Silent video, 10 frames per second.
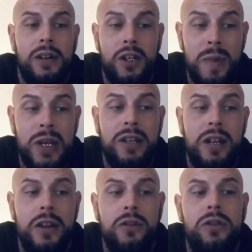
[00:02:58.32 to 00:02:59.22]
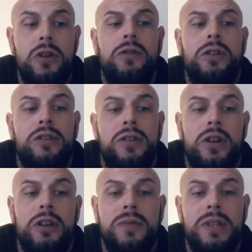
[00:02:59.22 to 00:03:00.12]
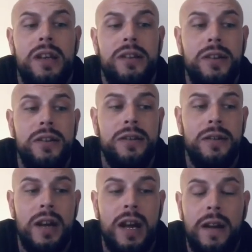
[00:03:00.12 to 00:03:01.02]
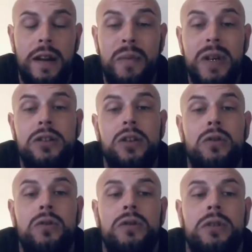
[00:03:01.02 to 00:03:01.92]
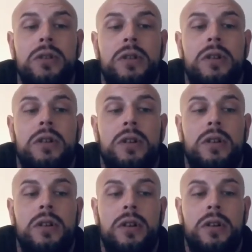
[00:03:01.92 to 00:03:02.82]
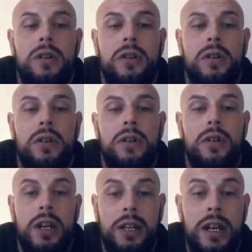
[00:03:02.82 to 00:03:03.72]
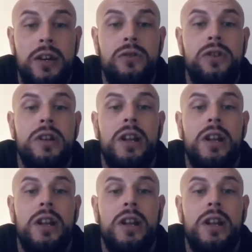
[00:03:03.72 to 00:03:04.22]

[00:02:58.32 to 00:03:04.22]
Especially in those circumstances, I've been told the kid who's